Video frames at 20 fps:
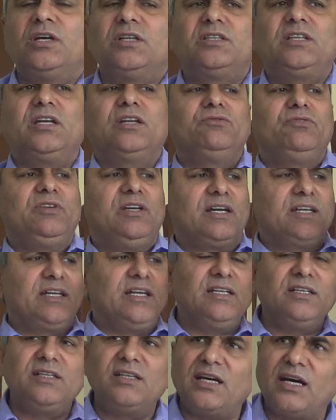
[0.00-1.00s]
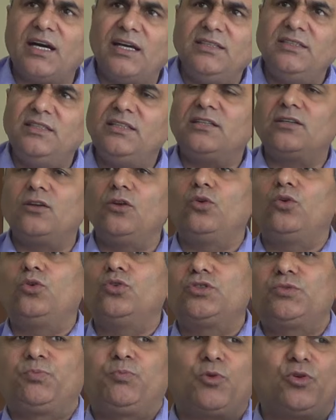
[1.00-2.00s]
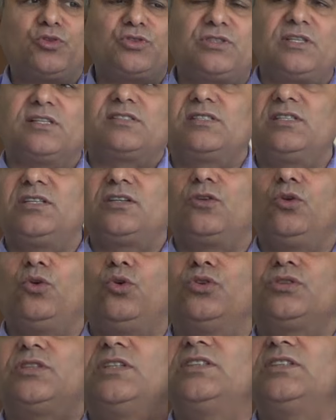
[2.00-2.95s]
then we again dye the cloth, process the cloth